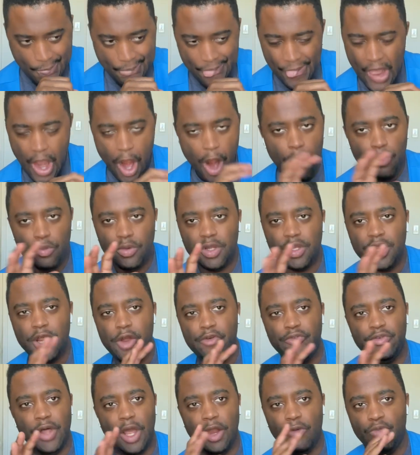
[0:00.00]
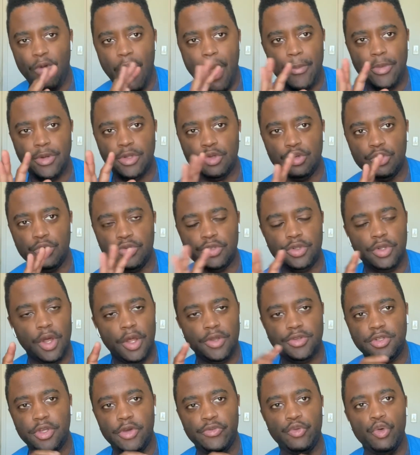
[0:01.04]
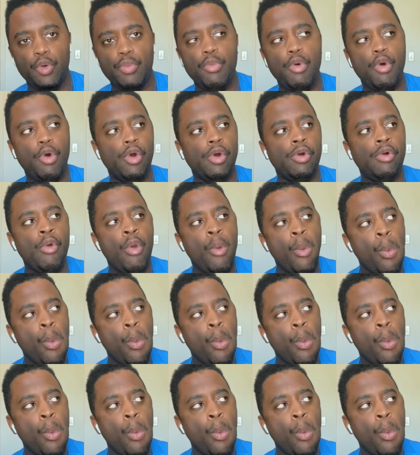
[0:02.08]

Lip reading: I don't really care for like ramen noodles and all that stuff no more.